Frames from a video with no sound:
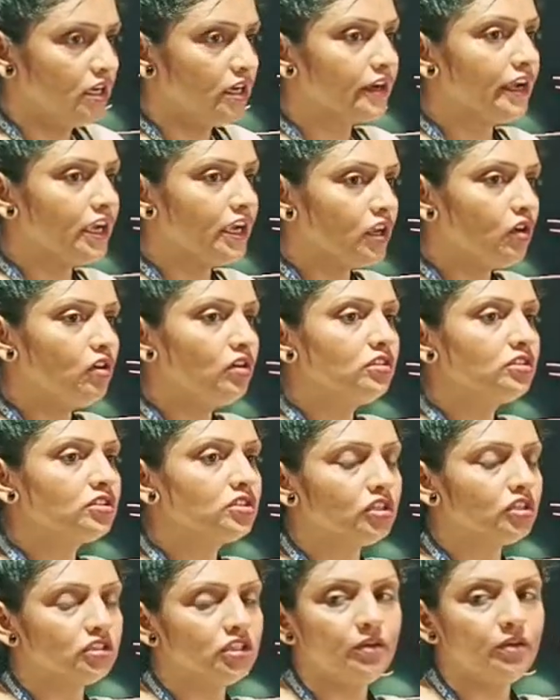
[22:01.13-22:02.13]
Ketone
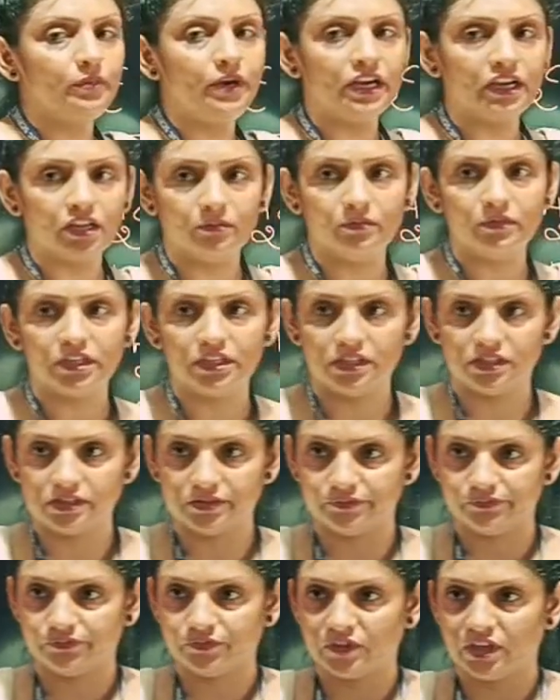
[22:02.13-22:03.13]
show the
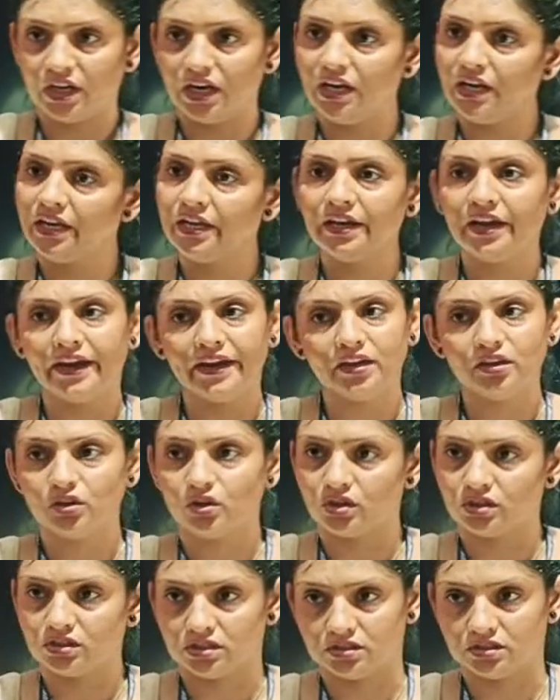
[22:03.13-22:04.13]
metamerism. Aldehyde
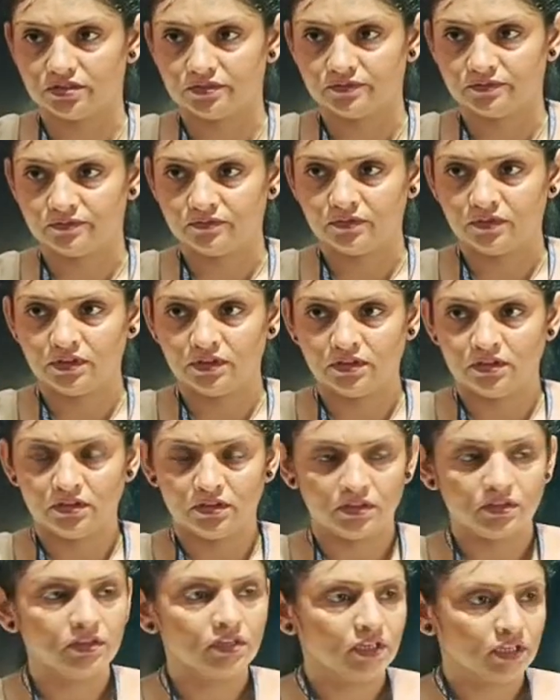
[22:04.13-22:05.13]
not.
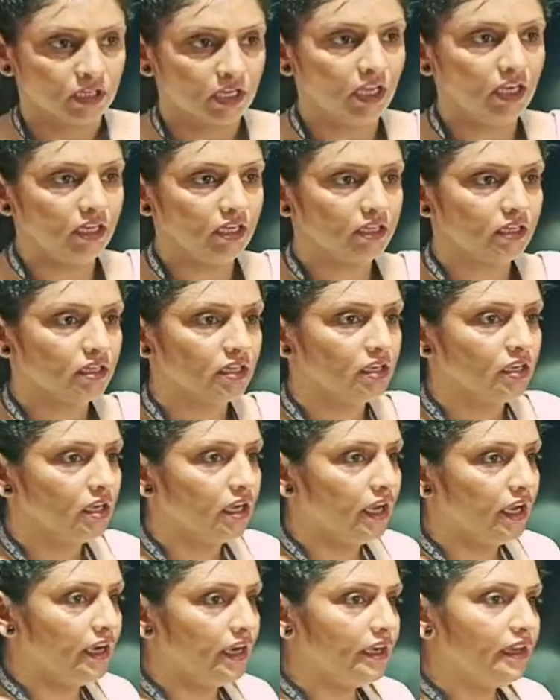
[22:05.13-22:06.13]
Clear?
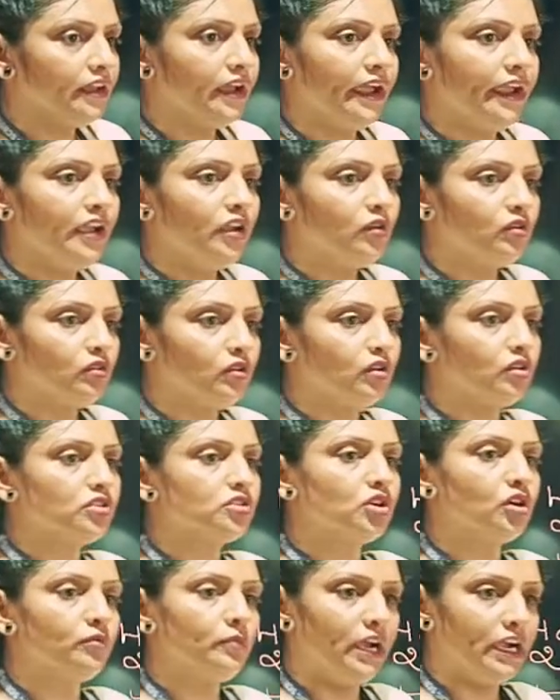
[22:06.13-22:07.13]
Aldehyde do not
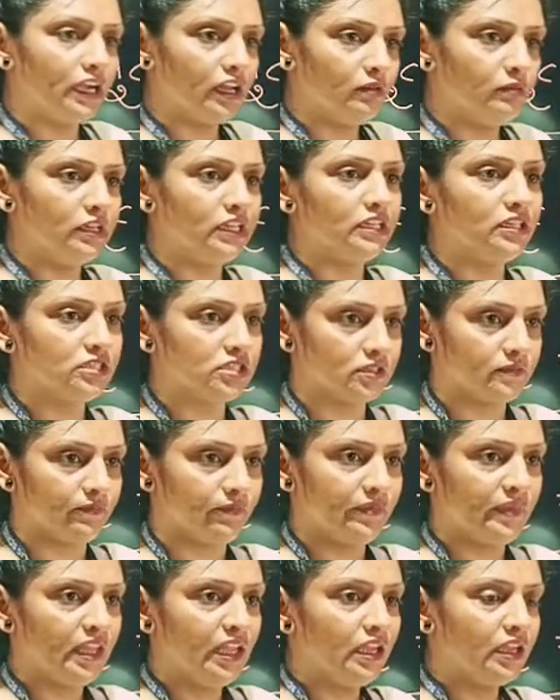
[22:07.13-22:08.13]
show metamerism.
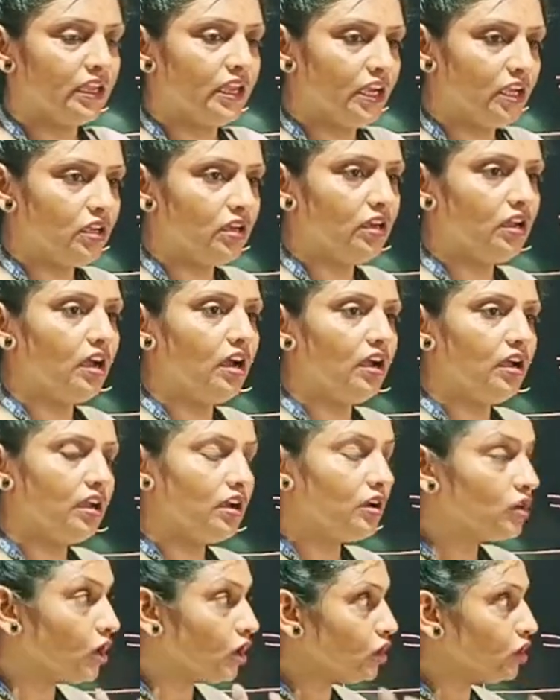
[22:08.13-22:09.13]

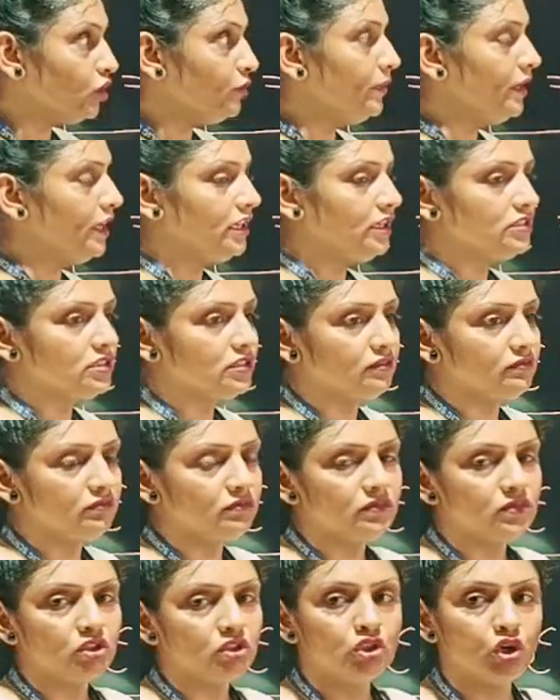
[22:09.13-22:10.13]

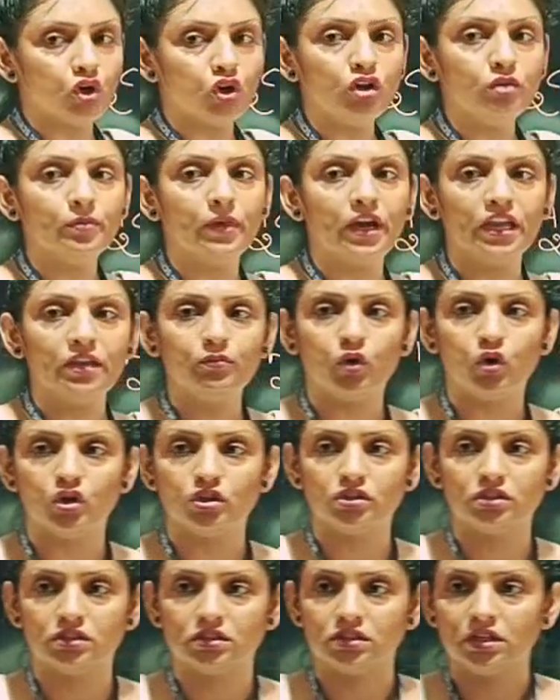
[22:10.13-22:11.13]
Tautomerism shown by
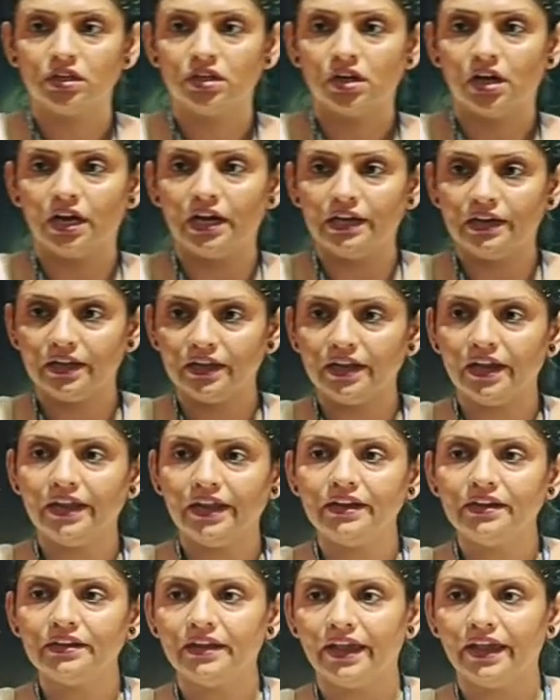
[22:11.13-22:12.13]
both
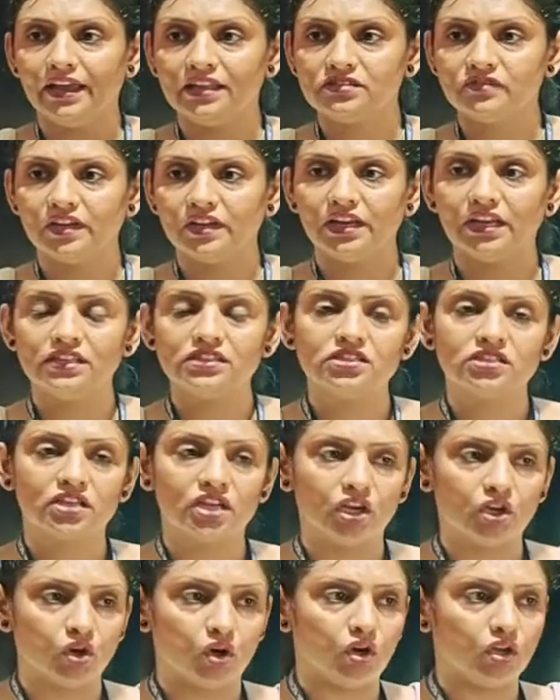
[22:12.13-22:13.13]
aldehyde as well as
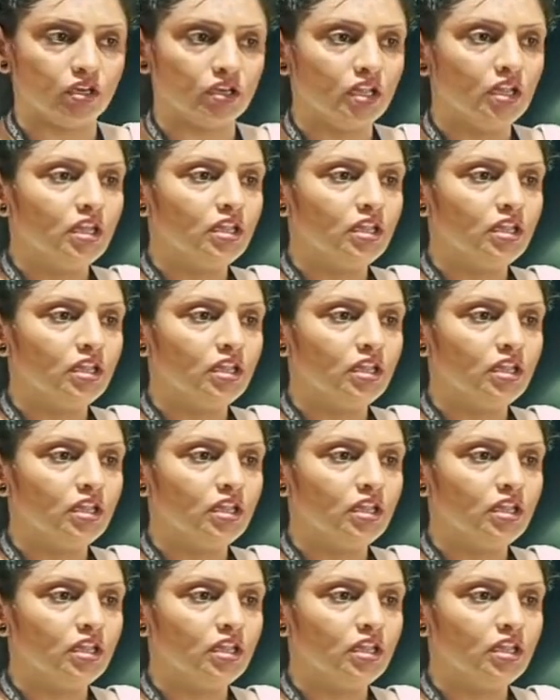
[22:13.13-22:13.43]
ketone.